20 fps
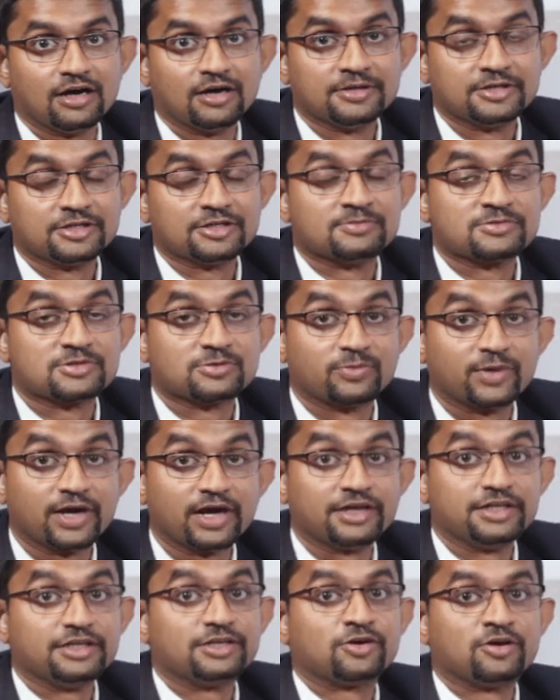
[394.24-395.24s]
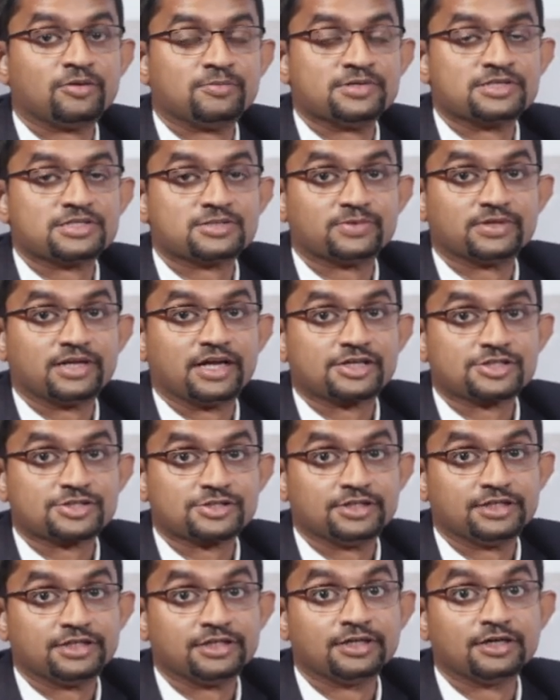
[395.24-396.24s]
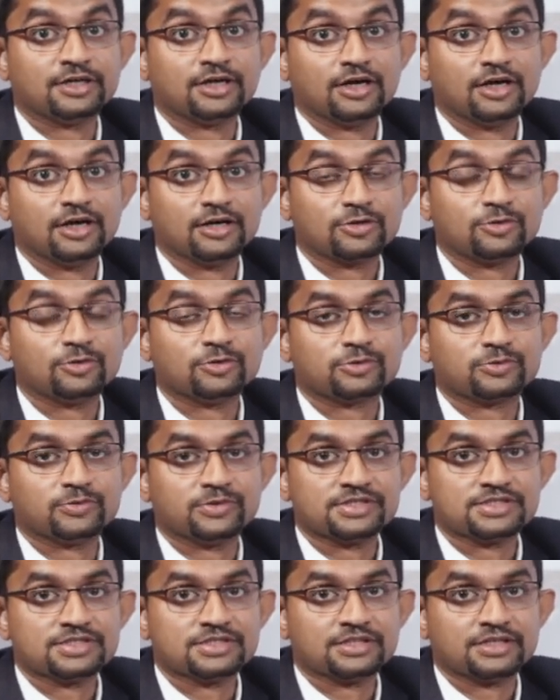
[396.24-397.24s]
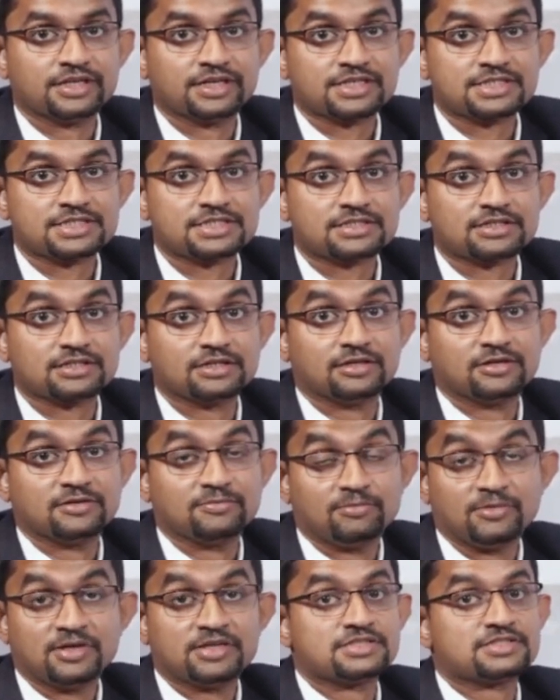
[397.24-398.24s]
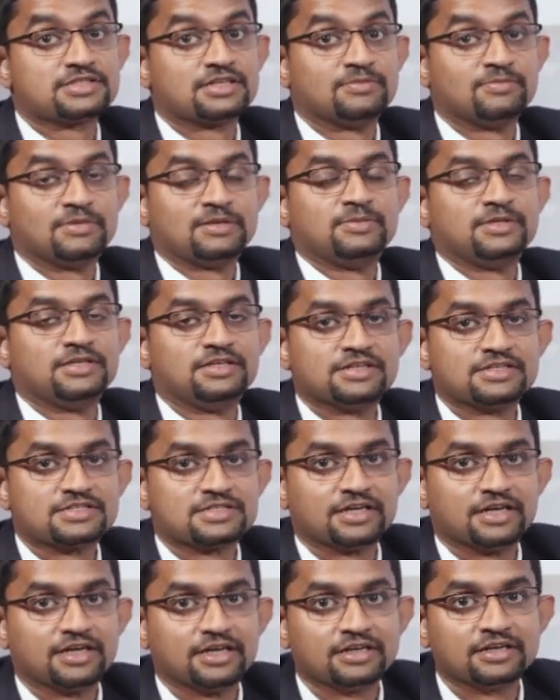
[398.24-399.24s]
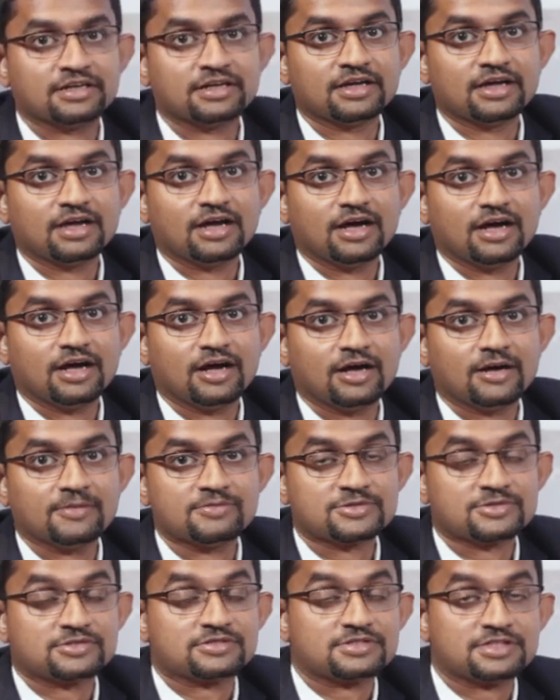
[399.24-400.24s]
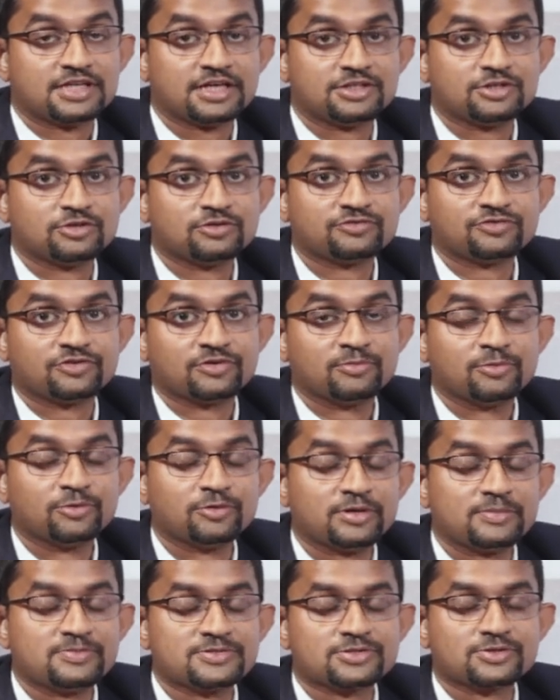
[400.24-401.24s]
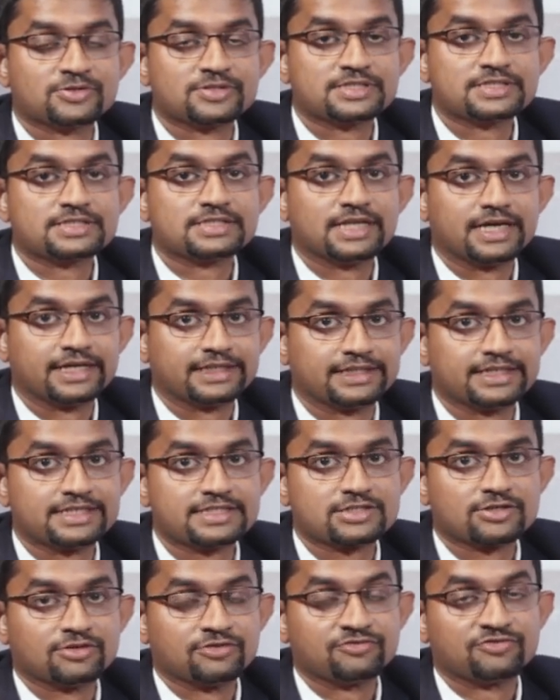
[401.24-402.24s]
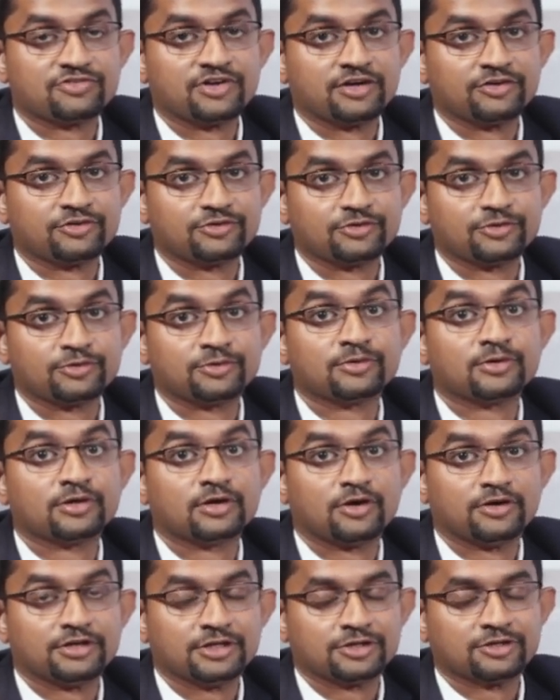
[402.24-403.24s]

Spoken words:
in terms of where e-commerce will actually go towards in the next months and maybe years ahead. So stay tuned for more episodes like this on Front Row on